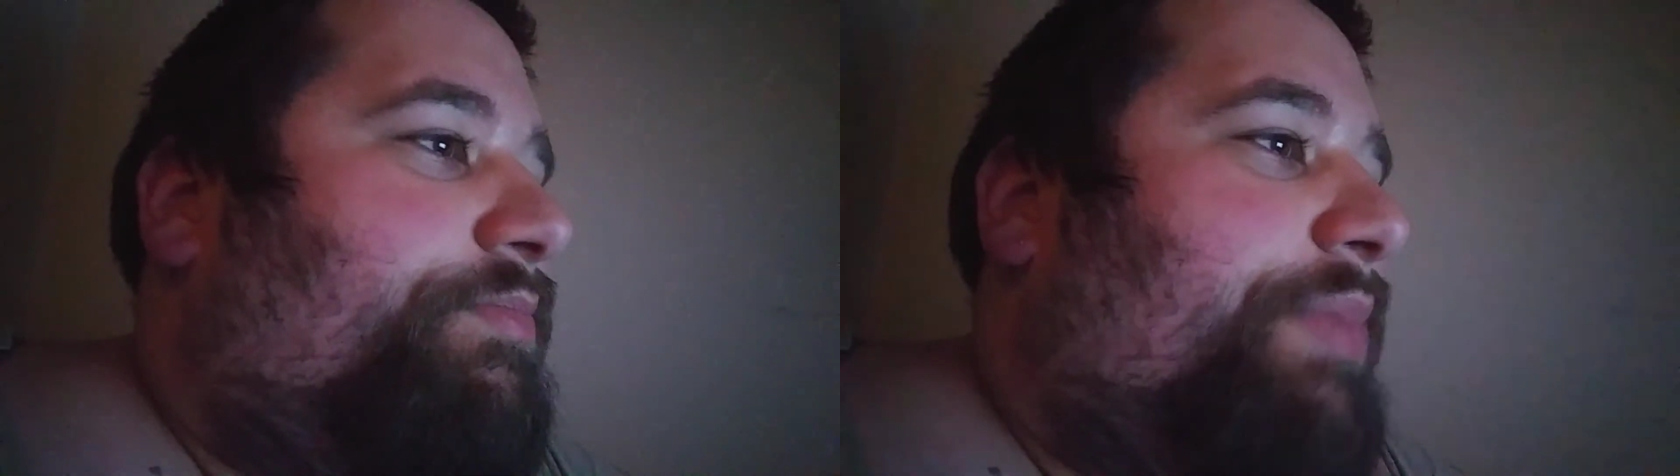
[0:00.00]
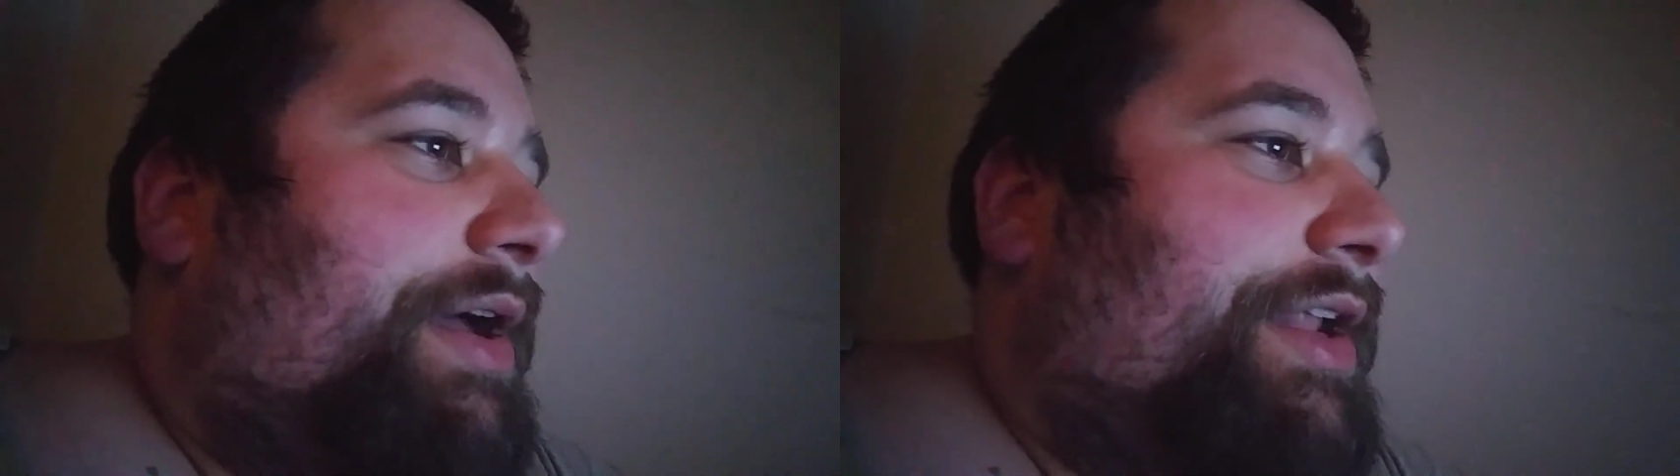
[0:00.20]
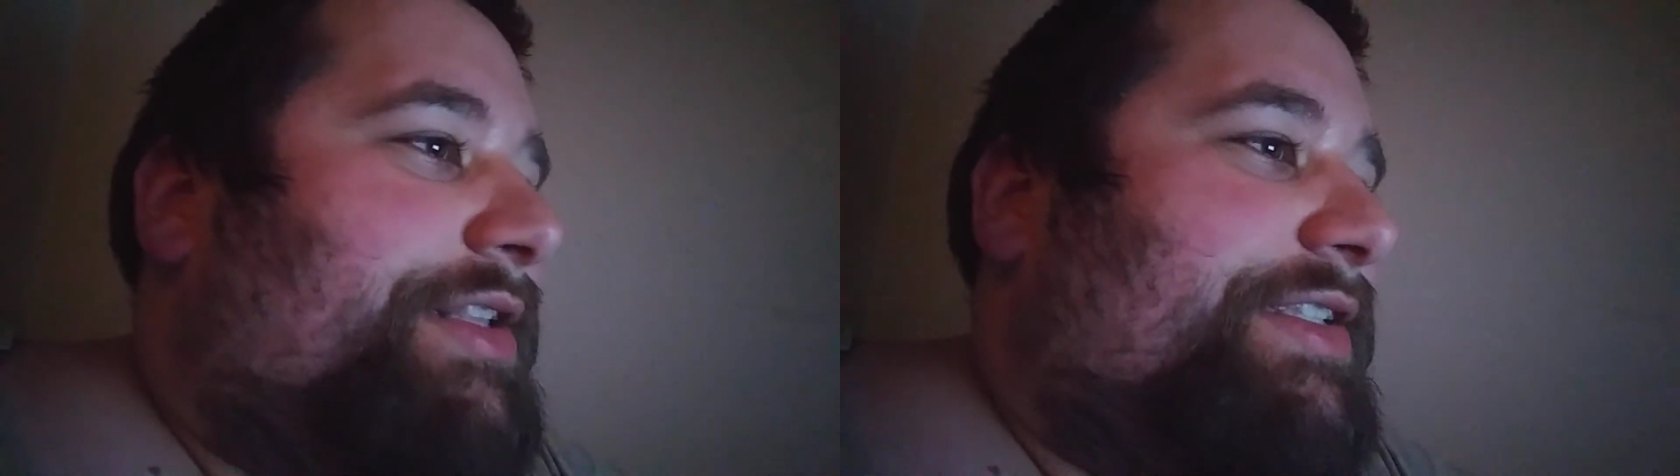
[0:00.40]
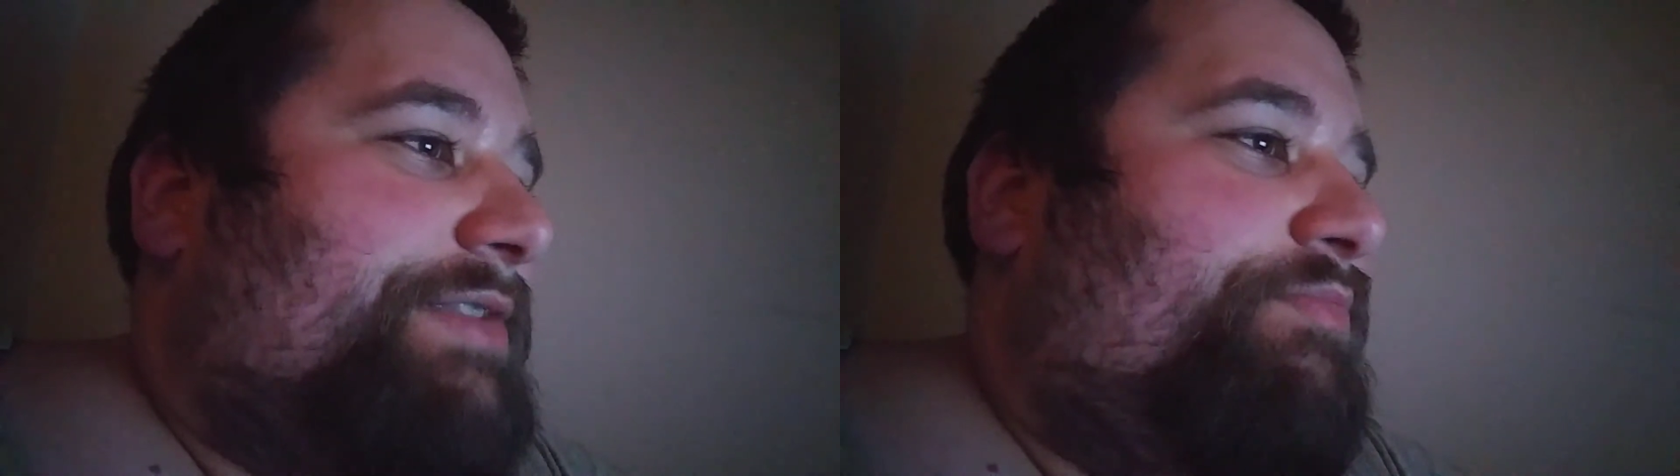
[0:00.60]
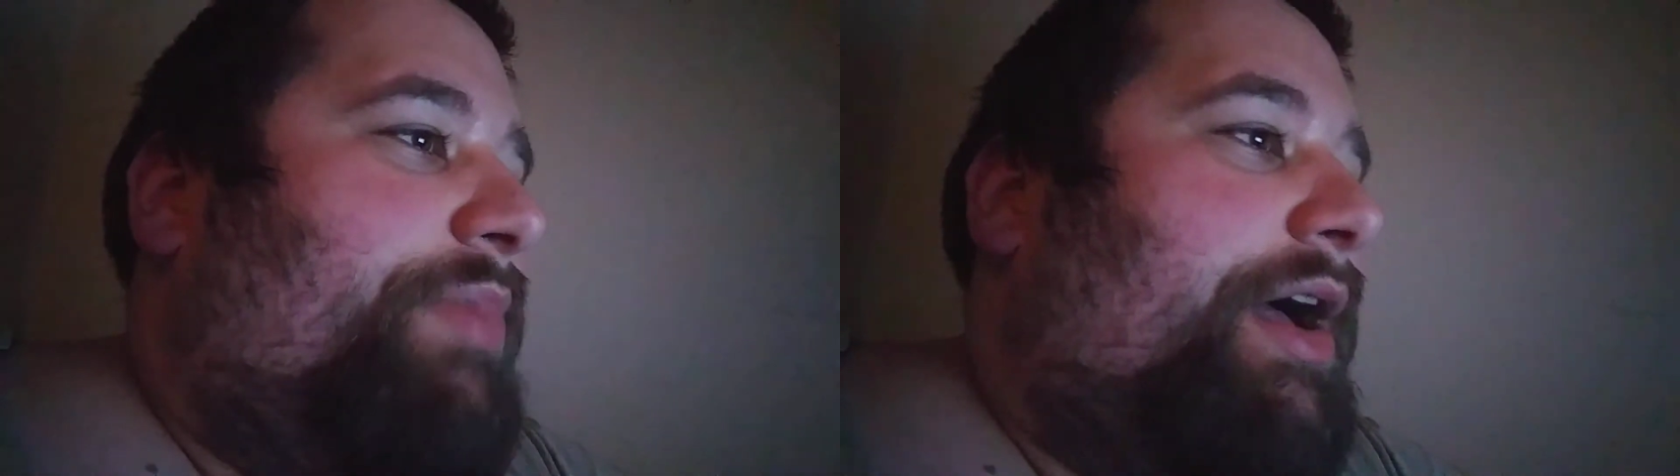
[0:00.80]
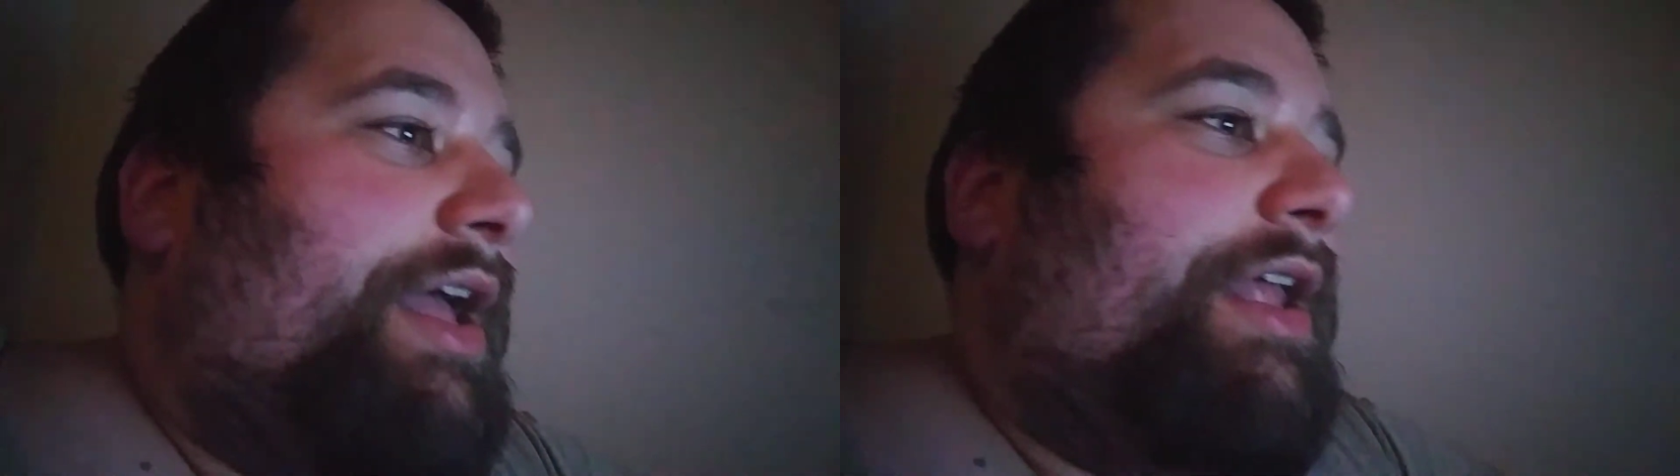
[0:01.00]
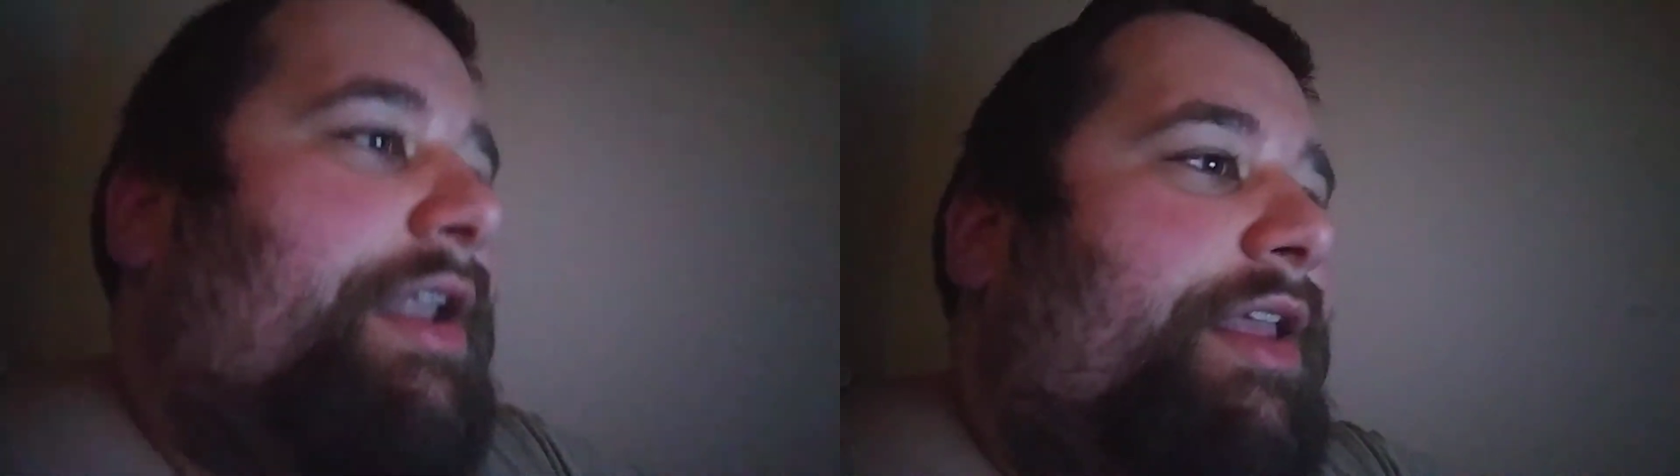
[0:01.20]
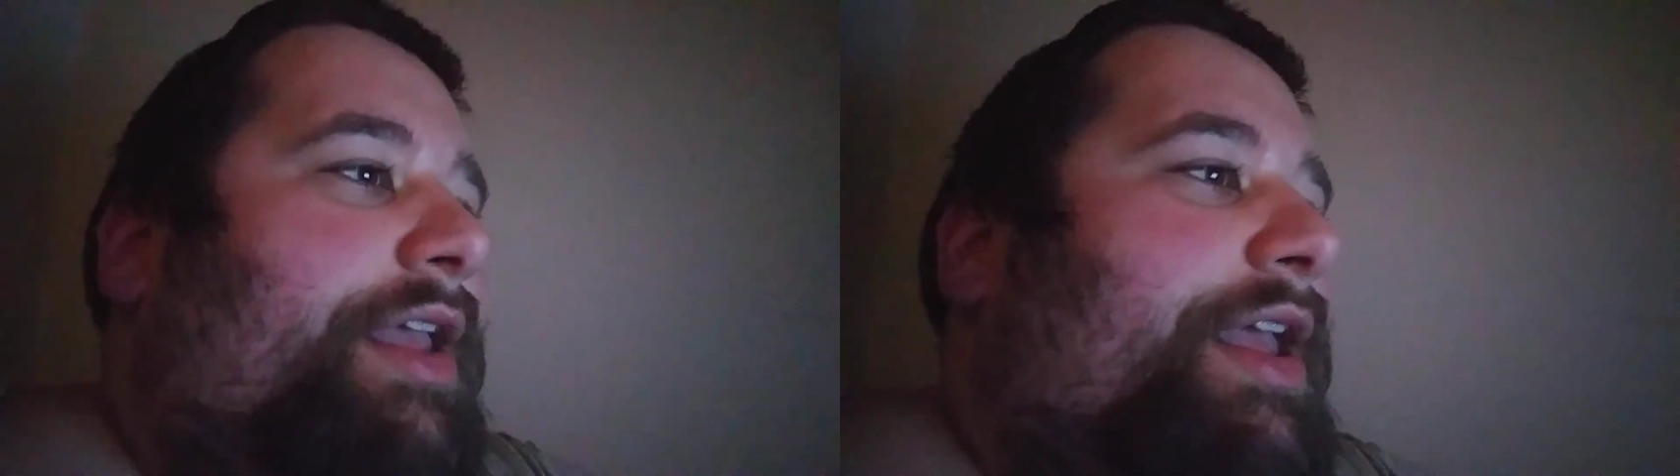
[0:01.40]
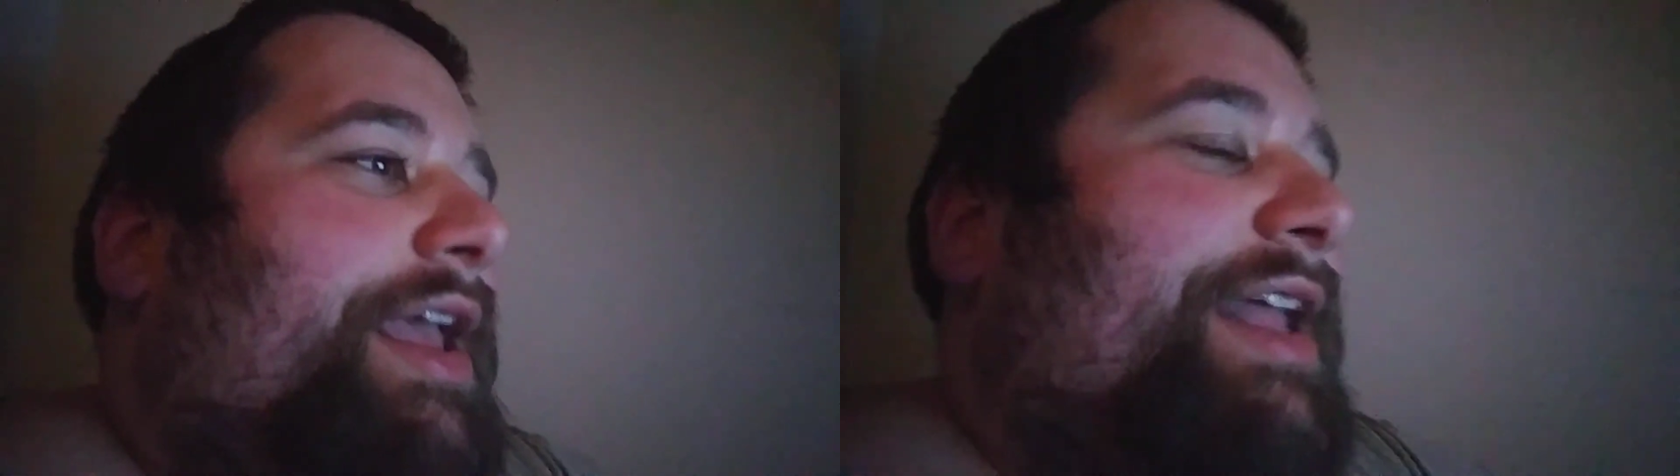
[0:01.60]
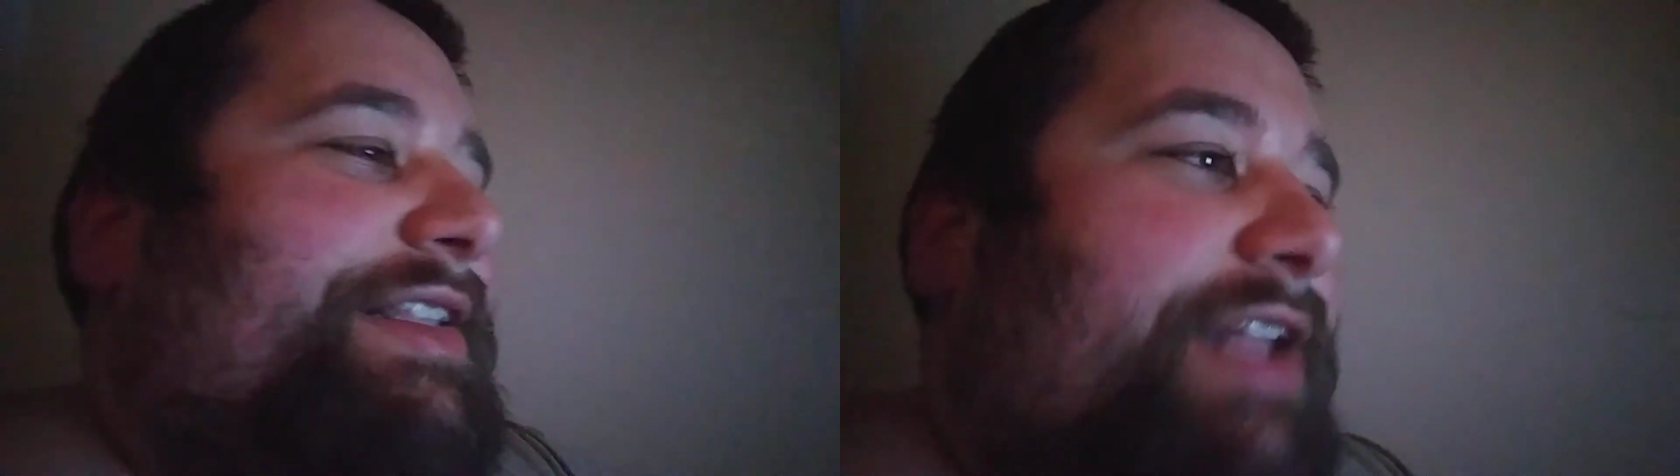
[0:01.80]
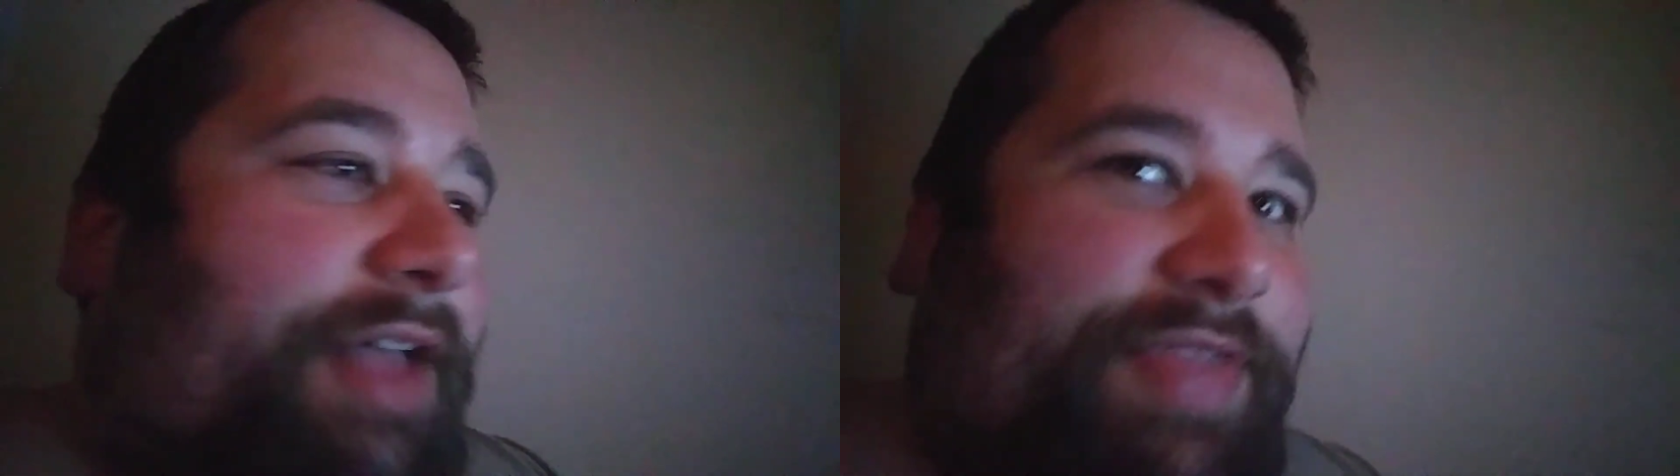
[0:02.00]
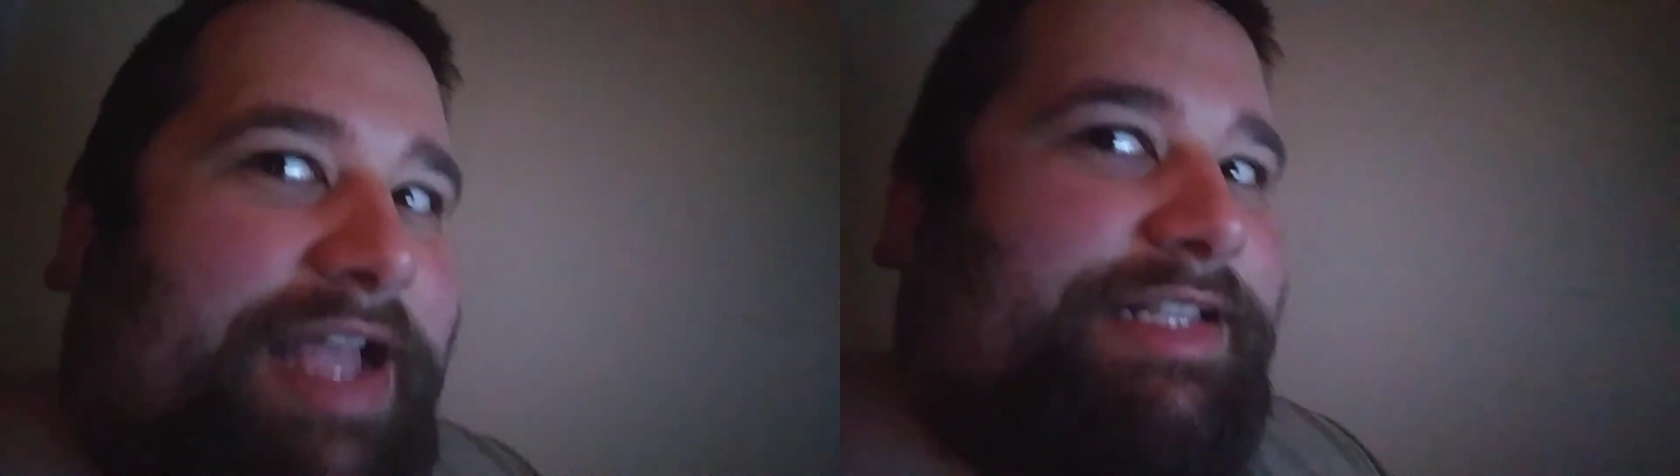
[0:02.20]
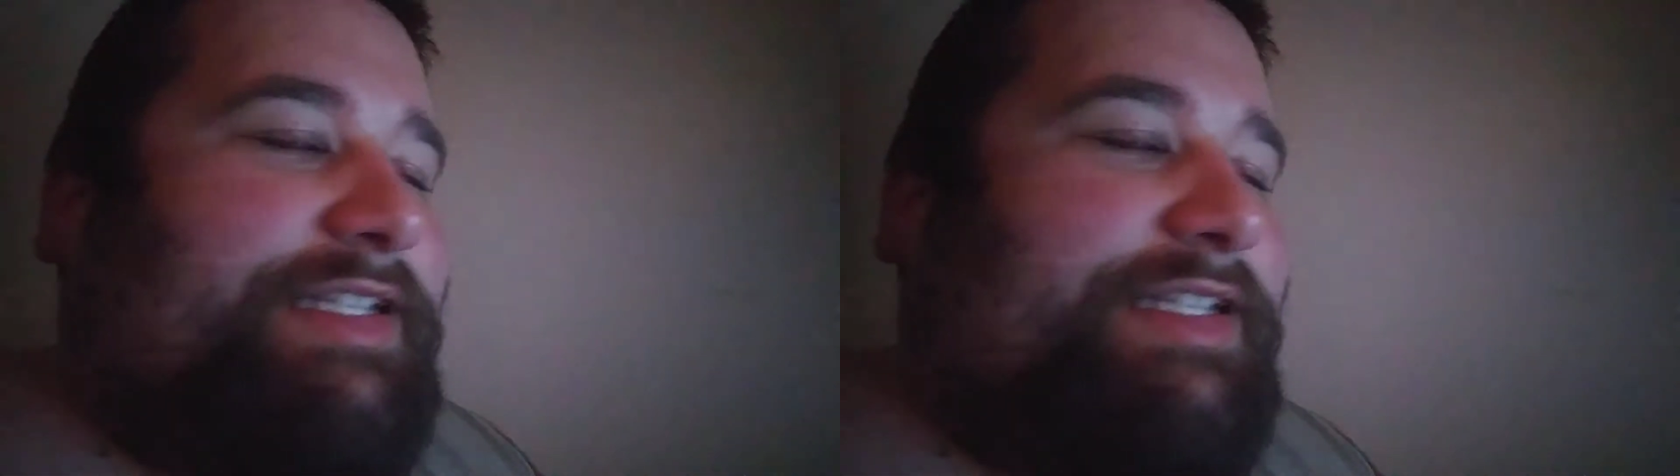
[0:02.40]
But it's not that